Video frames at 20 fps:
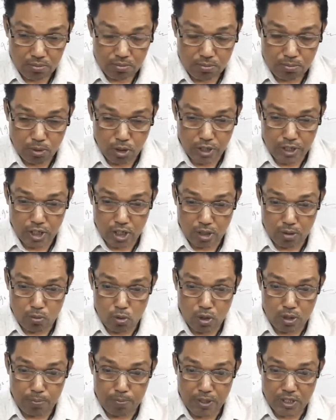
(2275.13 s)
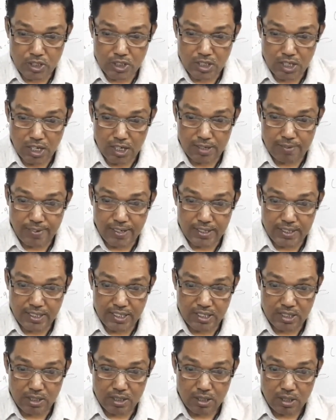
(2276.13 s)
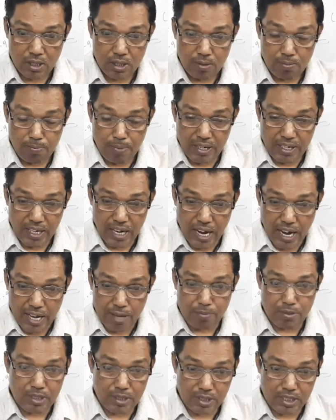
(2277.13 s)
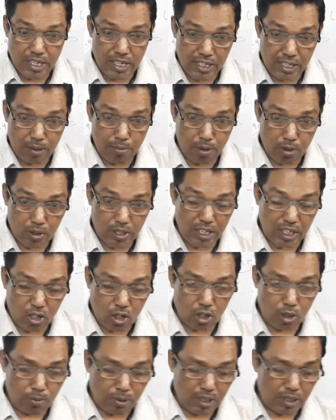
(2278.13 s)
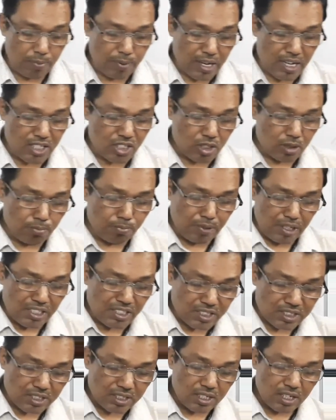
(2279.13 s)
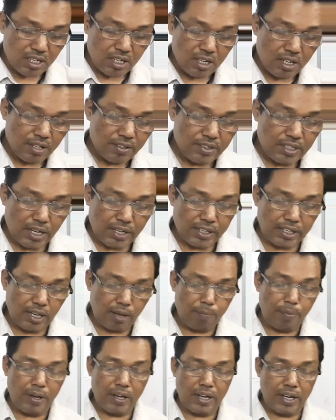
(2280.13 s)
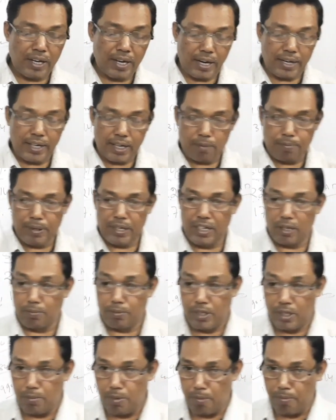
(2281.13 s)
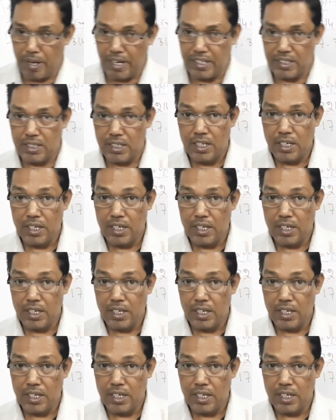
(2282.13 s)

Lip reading: for your own personal liberties. But I am saying about the economic liberation means the giving greater freedom. Remember it,